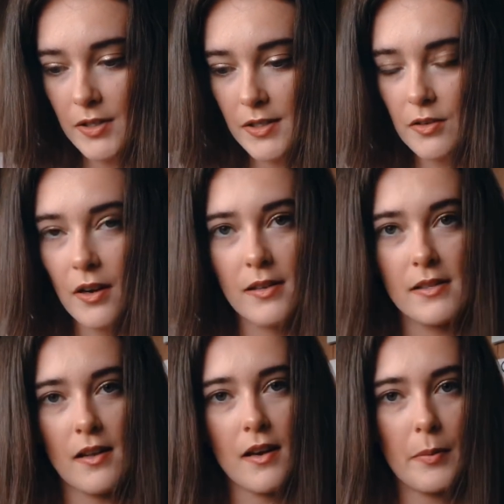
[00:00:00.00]
So you guys are
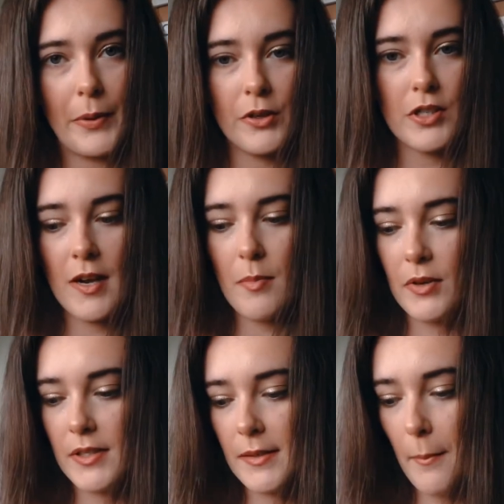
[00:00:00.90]
like perched up
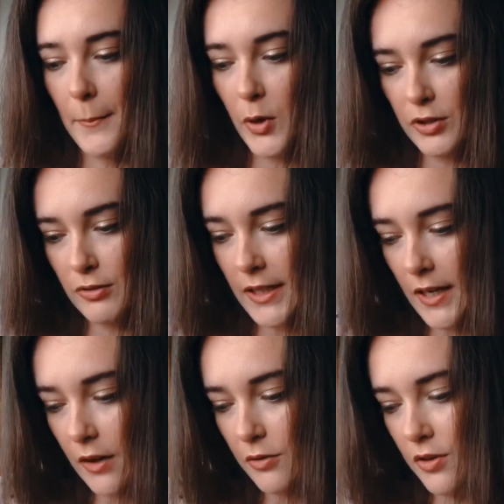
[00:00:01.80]
on some books right
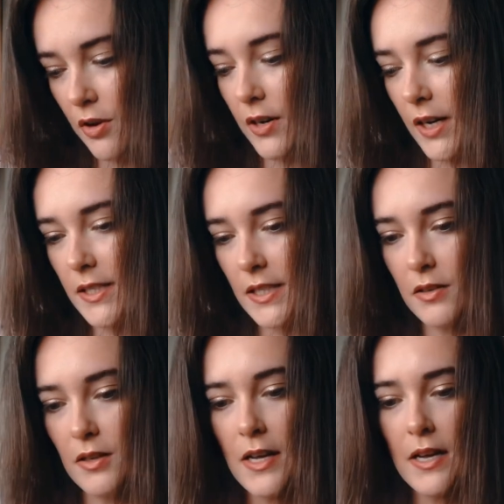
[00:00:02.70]
now, not ideal.